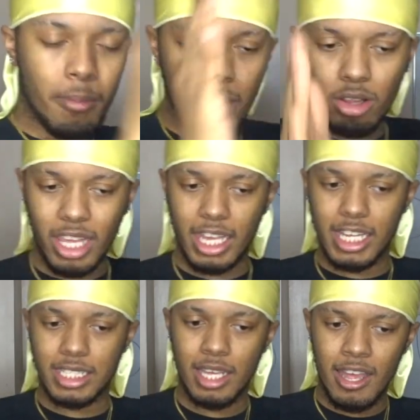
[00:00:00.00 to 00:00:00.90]
middle lane
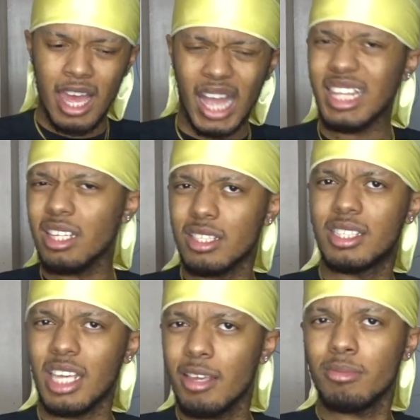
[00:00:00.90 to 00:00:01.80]
is, I think, the
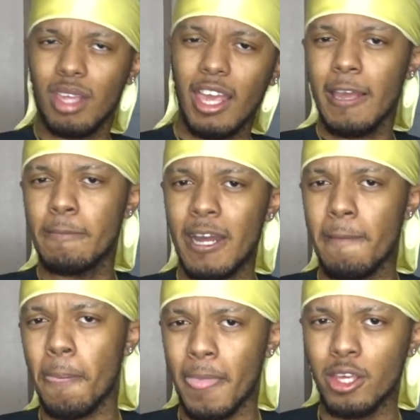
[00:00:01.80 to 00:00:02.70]
same thing,
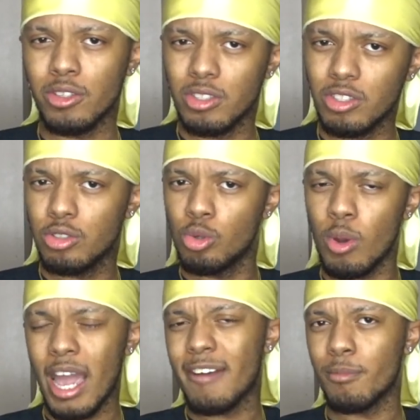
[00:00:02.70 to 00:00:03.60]
but you
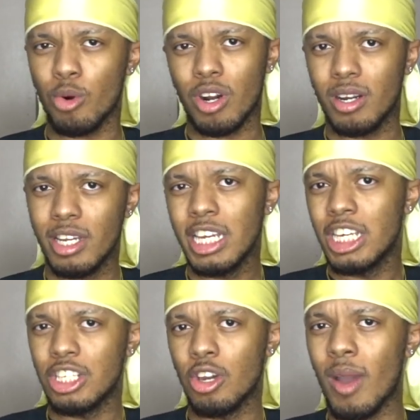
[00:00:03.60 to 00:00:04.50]
have more.
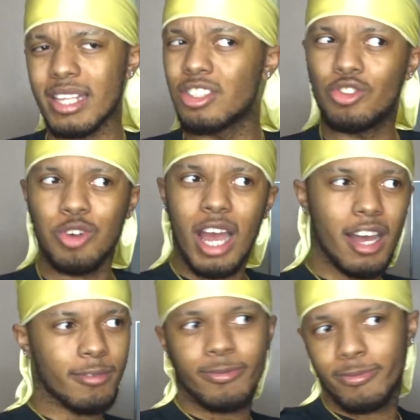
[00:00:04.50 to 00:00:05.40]
You don't have to
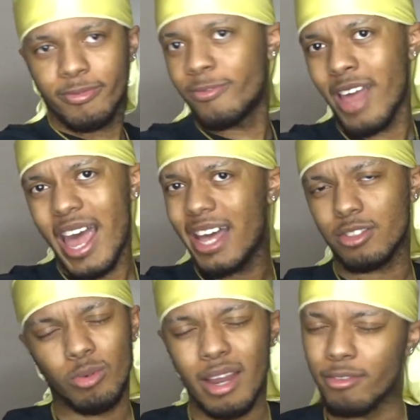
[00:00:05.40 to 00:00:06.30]
drive fast
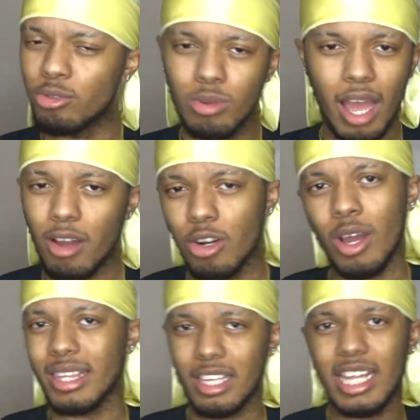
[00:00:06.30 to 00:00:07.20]
or whatever. I don't know. I
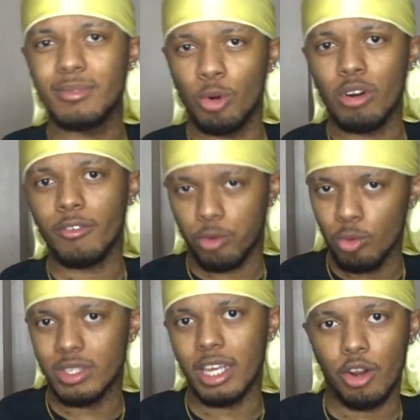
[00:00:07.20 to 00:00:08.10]
think that's more
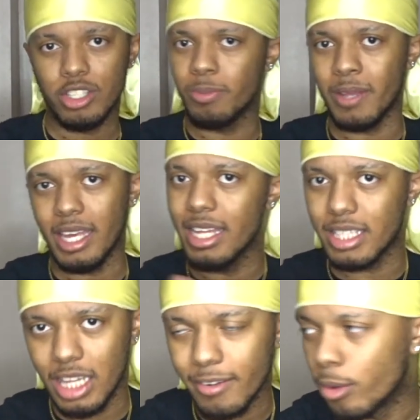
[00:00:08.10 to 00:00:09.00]
cruising or spinning at
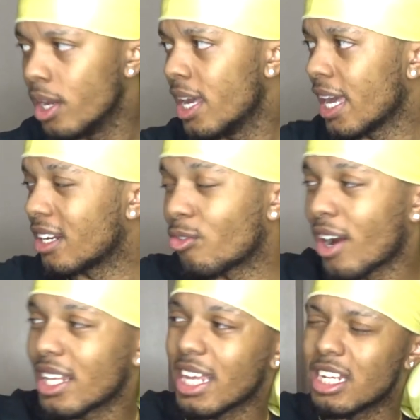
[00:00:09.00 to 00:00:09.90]
the level. In the
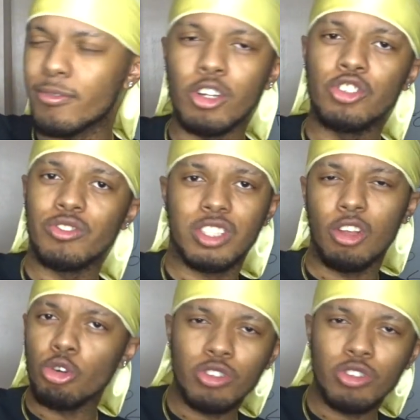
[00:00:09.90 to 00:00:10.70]
right lane, if you're a slow